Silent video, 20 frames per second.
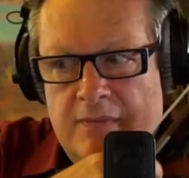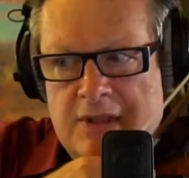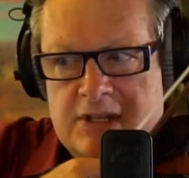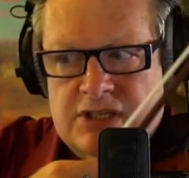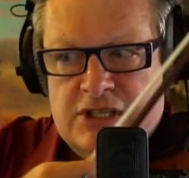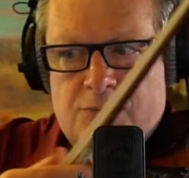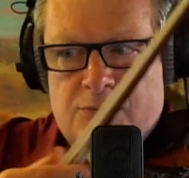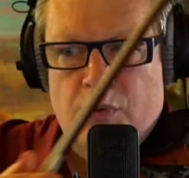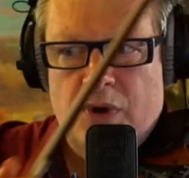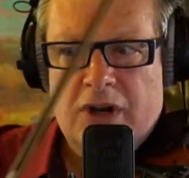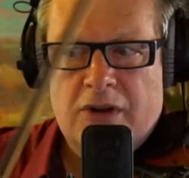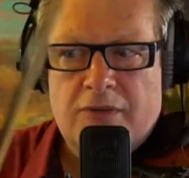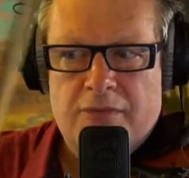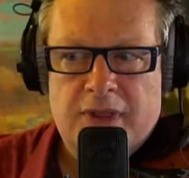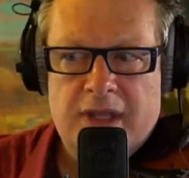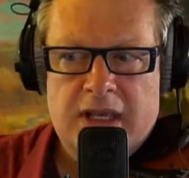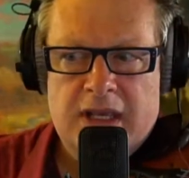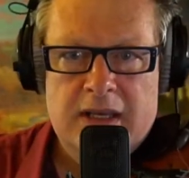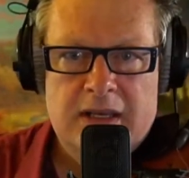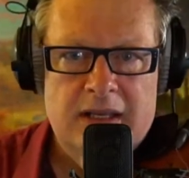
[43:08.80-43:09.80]
this is one
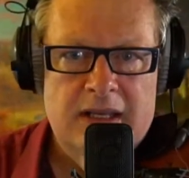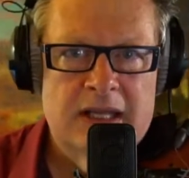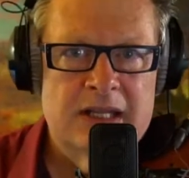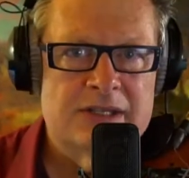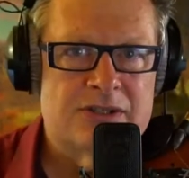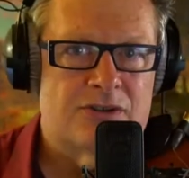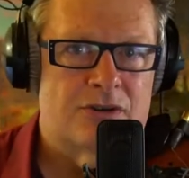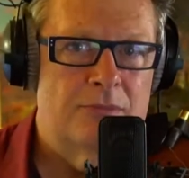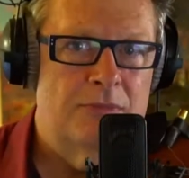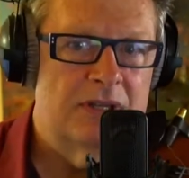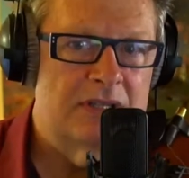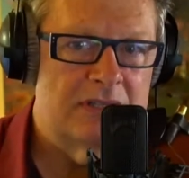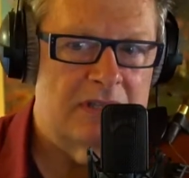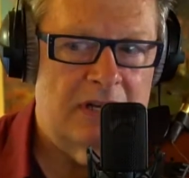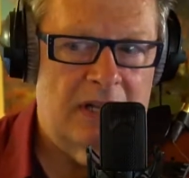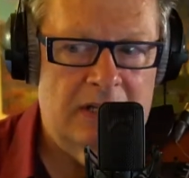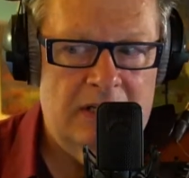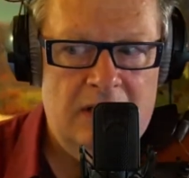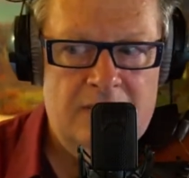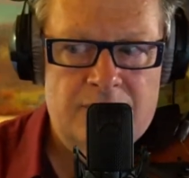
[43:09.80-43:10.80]
of the instruments
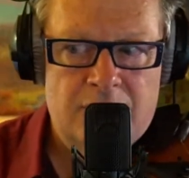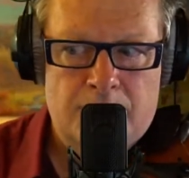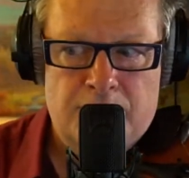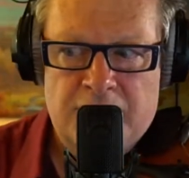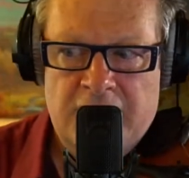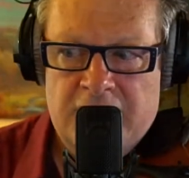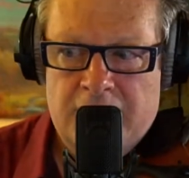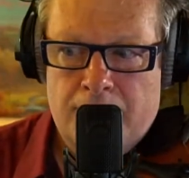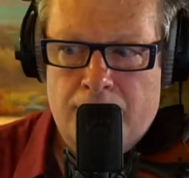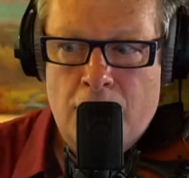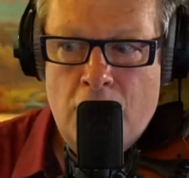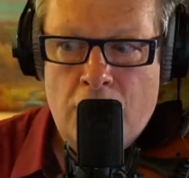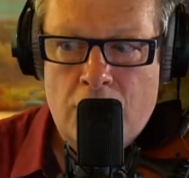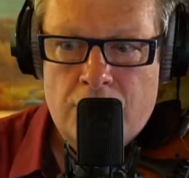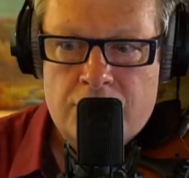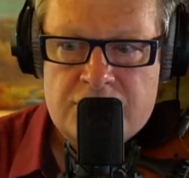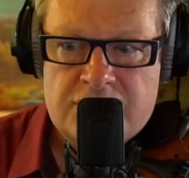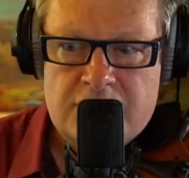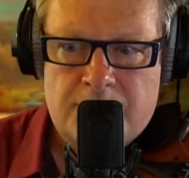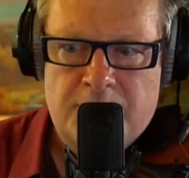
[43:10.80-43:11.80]
that I love to play the
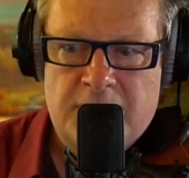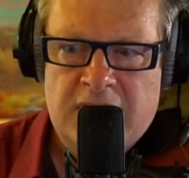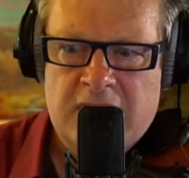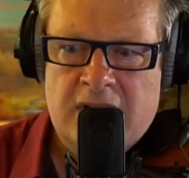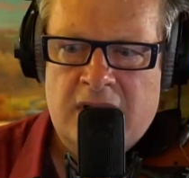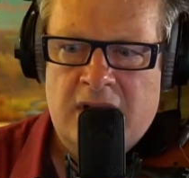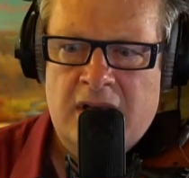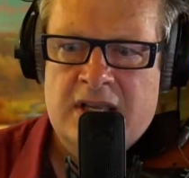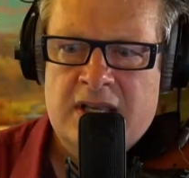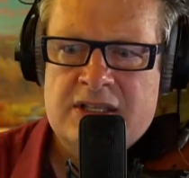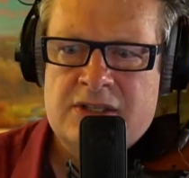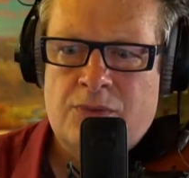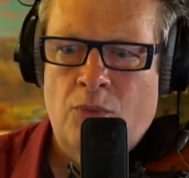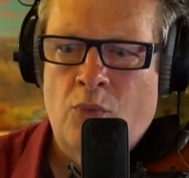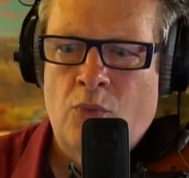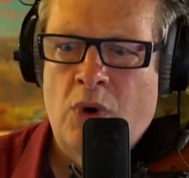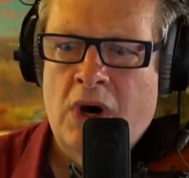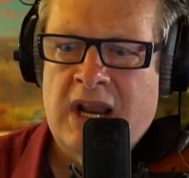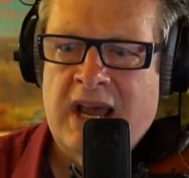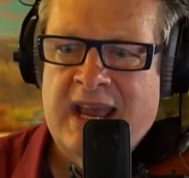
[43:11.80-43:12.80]
most because
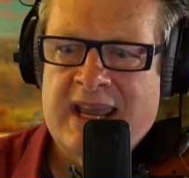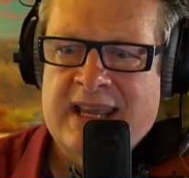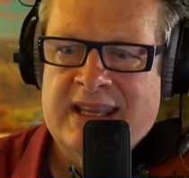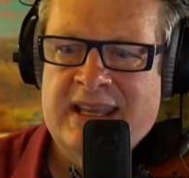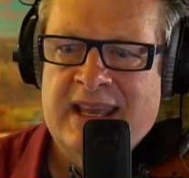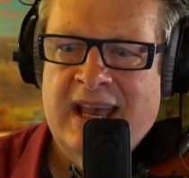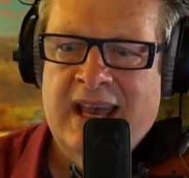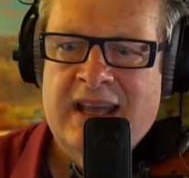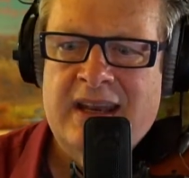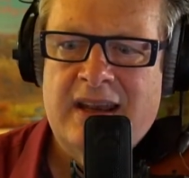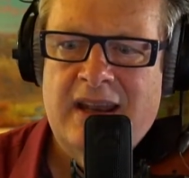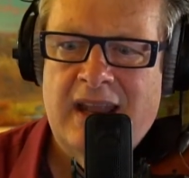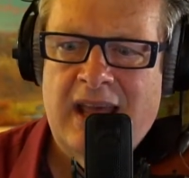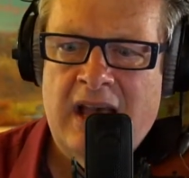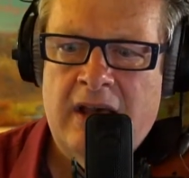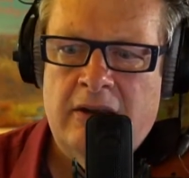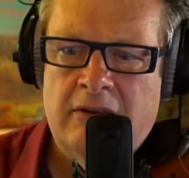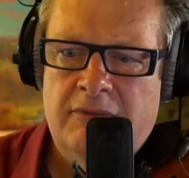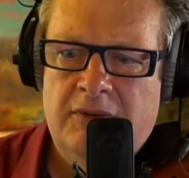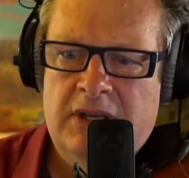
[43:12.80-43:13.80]
what I get
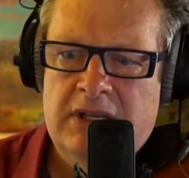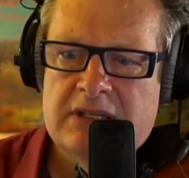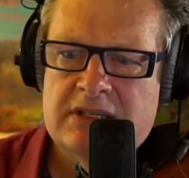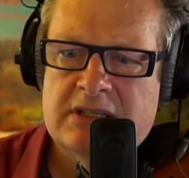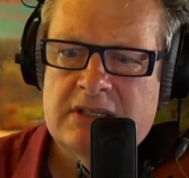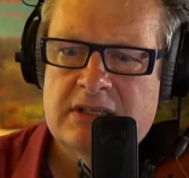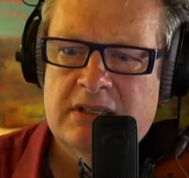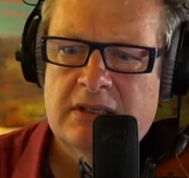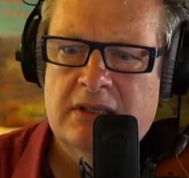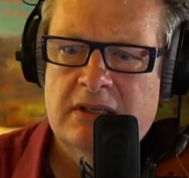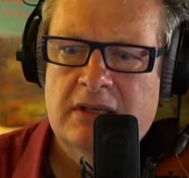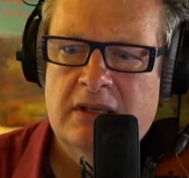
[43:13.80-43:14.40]
out of it